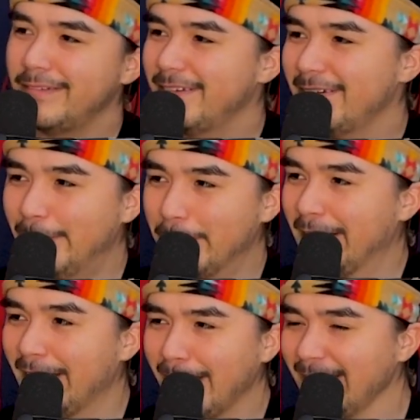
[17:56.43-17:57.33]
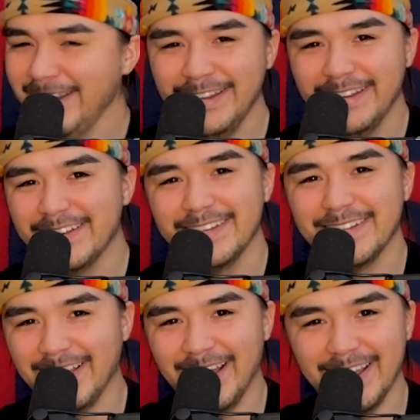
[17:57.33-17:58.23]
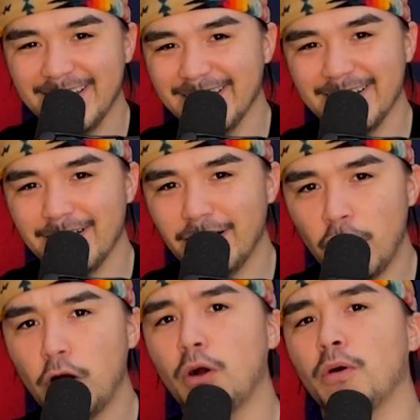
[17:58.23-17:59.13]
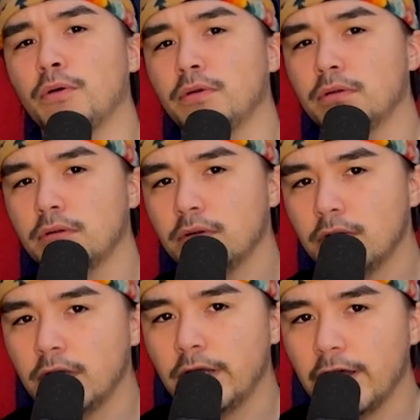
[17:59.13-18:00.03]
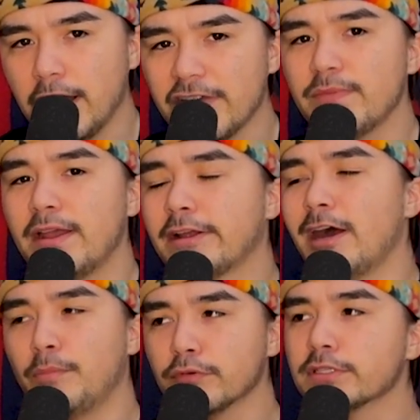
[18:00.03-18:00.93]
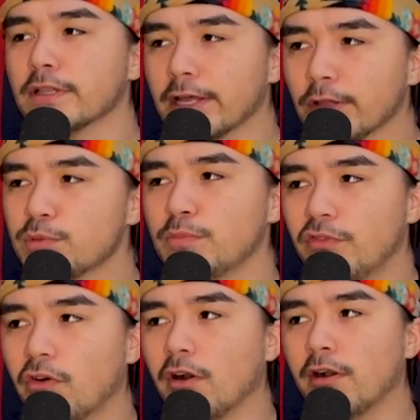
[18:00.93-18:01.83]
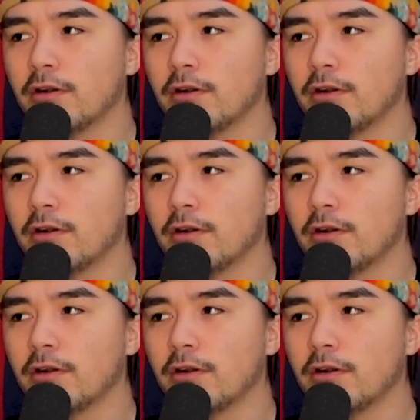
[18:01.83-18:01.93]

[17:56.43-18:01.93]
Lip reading: Okay. Like, oh, I've met a couple Tulalips before.